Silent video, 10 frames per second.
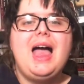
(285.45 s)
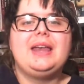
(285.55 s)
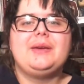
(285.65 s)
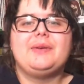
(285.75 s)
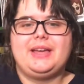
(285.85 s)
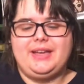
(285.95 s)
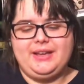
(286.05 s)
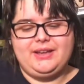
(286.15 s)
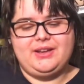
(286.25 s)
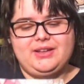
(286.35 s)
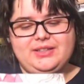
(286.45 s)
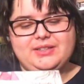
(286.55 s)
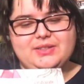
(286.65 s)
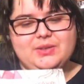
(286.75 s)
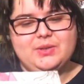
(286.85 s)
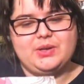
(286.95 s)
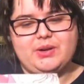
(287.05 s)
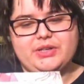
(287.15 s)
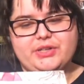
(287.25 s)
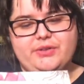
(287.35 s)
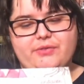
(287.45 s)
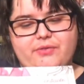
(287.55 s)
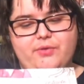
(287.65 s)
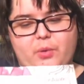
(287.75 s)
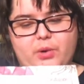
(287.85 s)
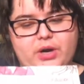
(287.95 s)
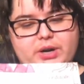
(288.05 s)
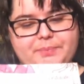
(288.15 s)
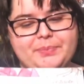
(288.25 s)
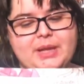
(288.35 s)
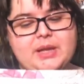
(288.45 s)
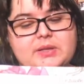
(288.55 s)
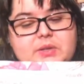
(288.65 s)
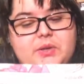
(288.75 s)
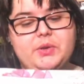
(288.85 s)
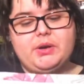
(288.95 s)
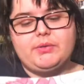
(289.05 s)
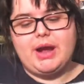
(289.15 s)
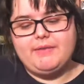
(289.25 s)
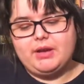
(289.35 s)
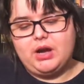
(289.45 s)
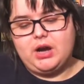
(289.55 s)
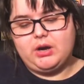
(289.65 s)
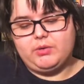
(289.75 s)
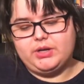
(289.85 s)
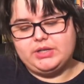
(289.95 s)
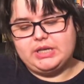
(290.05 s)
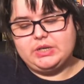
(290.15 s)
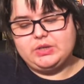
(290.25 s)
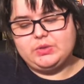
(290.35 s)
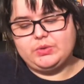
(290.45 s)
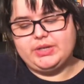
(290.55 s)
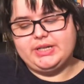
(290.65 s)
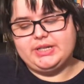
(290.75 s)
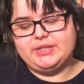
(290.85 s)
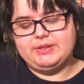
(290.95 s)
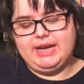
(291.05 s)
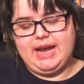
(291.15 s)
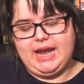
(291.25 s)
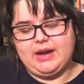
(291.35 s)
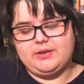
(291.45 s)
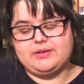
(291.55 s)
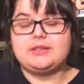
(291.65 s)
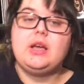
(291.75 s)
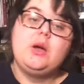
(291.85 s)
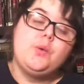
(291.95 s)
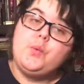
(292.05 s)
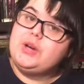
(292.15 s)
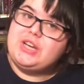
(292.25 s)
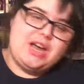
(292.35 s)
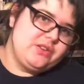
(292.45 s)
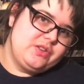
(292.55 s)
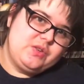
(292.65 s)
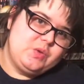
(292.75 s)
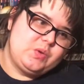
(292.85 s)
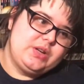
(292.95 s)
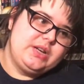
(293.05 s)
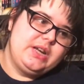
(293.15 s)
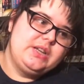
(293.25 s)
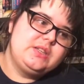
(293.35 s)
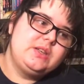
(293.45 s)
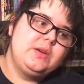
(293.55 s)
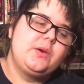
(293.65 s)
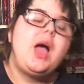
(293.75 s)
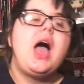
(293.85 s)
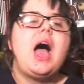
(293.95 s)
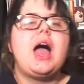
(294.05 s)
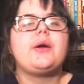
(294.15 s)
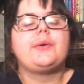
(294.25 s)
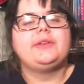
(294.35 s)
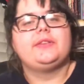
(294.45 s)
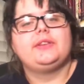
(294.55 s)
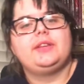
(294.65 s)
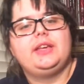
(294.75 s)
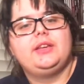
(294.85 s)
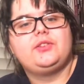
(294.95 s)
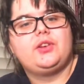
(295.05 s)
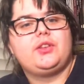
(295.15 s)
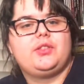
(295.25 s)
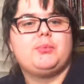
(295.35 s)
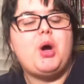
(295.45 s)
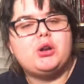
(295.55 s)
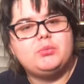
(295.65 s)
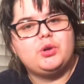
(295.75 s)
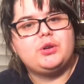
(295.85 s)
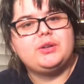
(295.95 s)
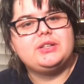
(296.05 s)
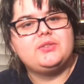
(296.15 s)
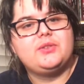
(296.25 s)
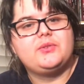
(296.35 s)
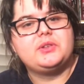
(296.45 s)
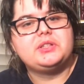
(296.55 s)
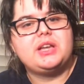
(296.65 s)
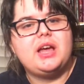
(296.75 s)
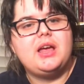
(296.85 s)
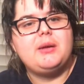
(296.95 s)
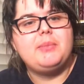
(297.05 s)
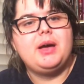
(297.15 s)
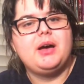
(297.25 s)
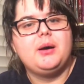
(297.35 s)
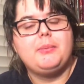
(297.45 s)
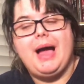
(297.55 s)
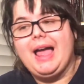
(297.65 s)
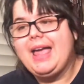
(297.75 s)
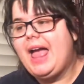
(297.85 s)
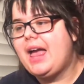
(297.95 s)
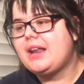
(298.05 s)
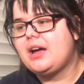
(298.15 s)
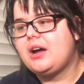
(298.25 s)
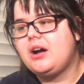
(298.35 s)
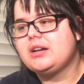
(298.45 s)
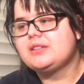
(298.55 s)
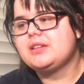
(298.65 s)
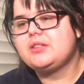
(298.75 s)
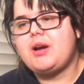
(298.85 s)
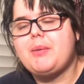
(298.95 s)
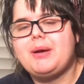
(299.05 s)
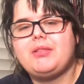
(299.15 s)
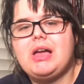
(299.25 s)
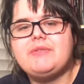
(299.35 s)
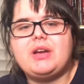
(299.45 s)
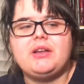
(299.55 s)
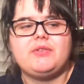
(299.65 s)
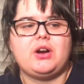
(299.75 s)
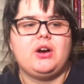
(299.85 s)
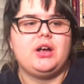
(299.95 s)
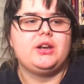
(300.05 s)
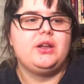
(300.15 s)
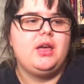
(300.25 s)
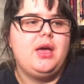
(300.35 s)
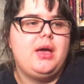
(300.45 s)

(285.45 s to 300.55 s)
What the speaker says: Anyway, on to question 4. So you arrive at Hogwarts and are sorted into a house. which house are you sorted into? I recently took the Pottermore quiz for the first time. I had honestly throughout my life kind of gone